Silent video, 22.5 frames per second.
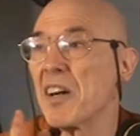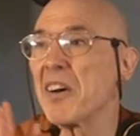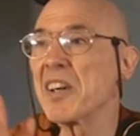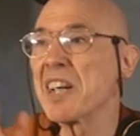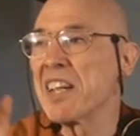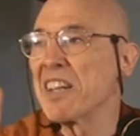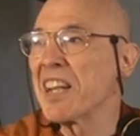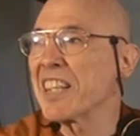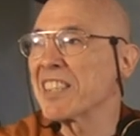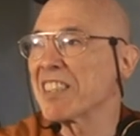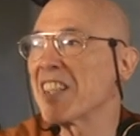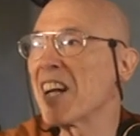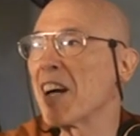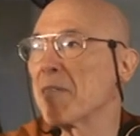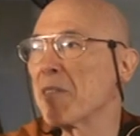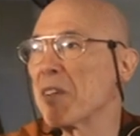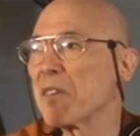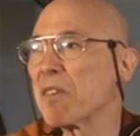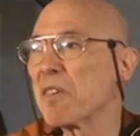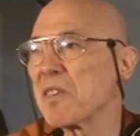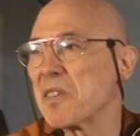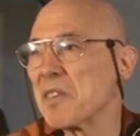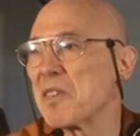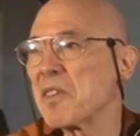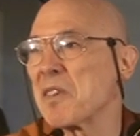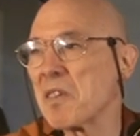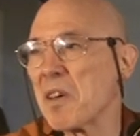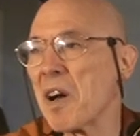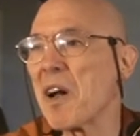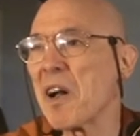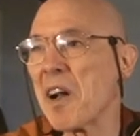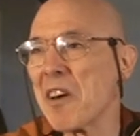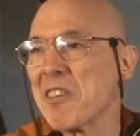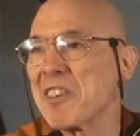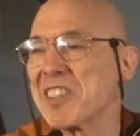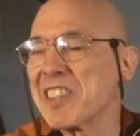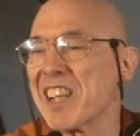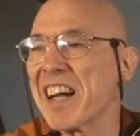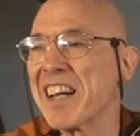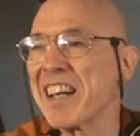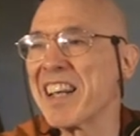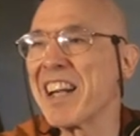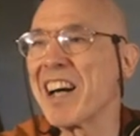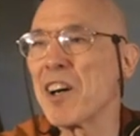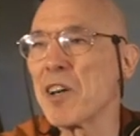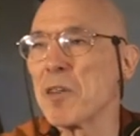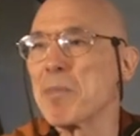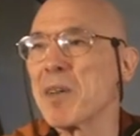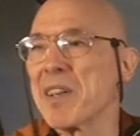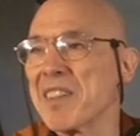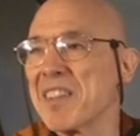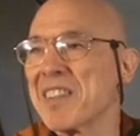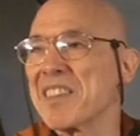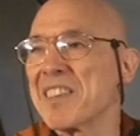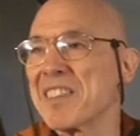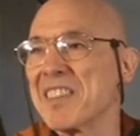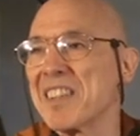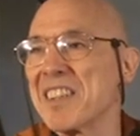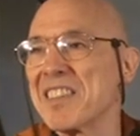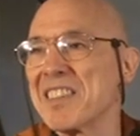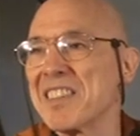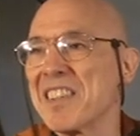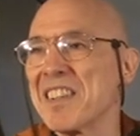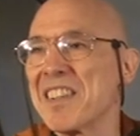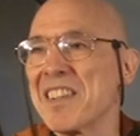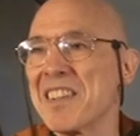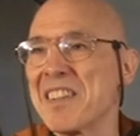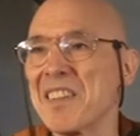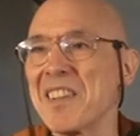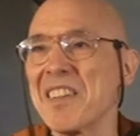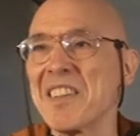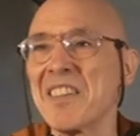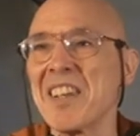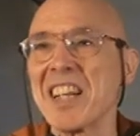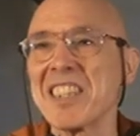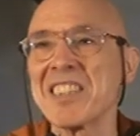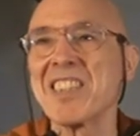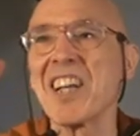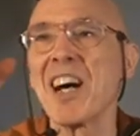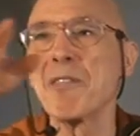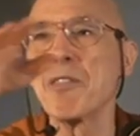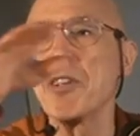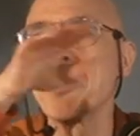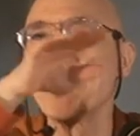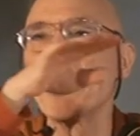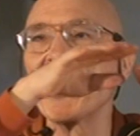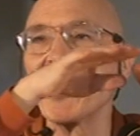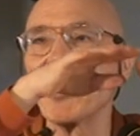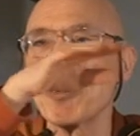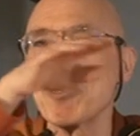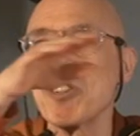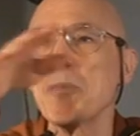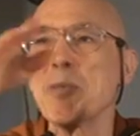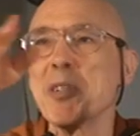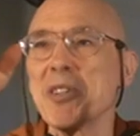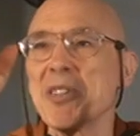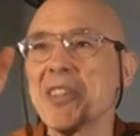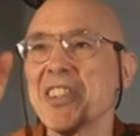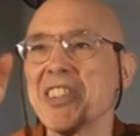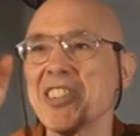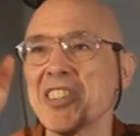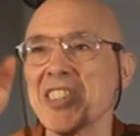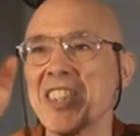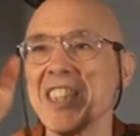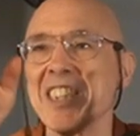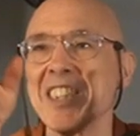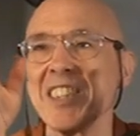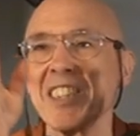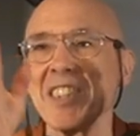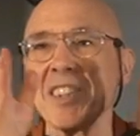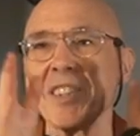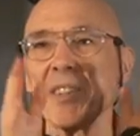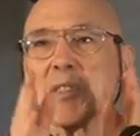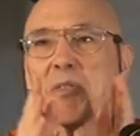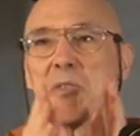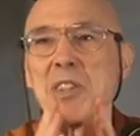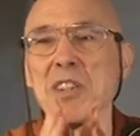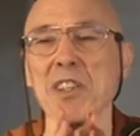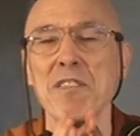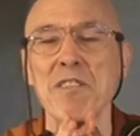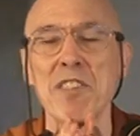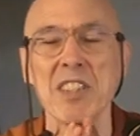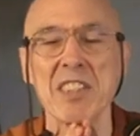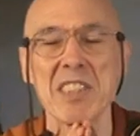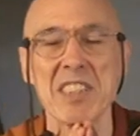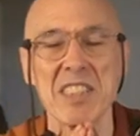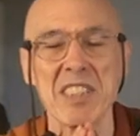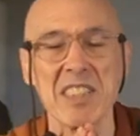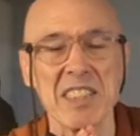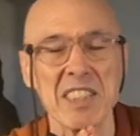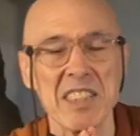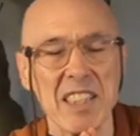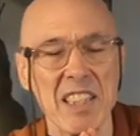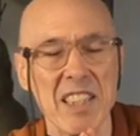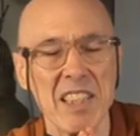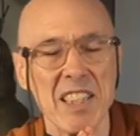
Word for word: okay, next time, you, I'll recite now, but next time you can distribute the sheets with the verses.